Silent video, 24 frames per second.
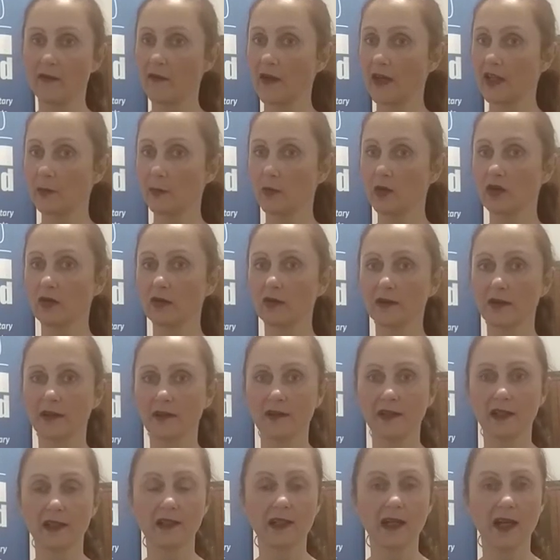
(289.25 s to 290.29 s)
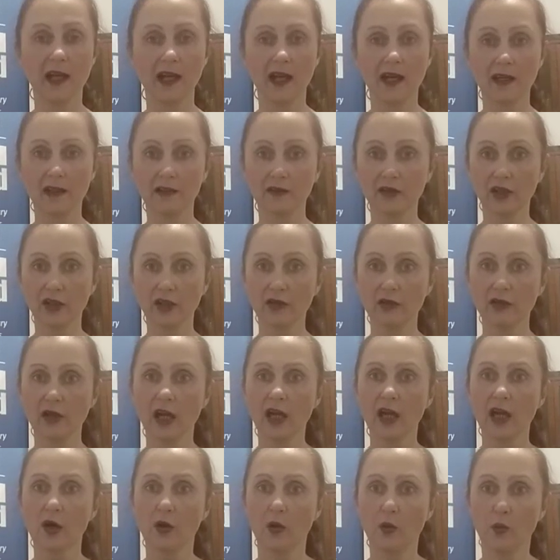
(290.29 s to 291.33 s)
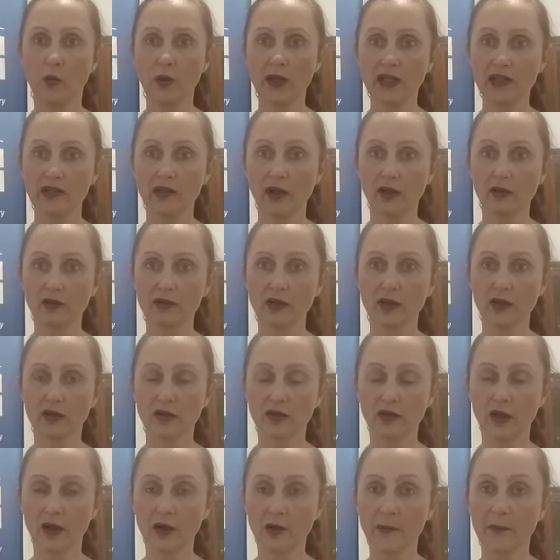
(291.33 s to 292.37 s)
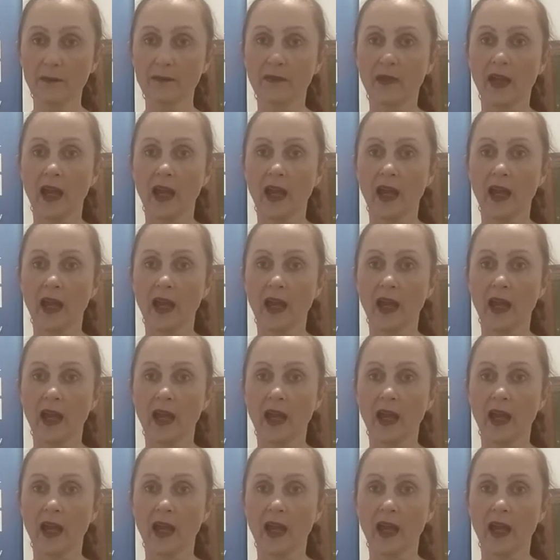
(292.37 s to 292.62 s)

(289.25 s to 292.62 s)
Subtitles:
Facebook also said, hell no, we don't go.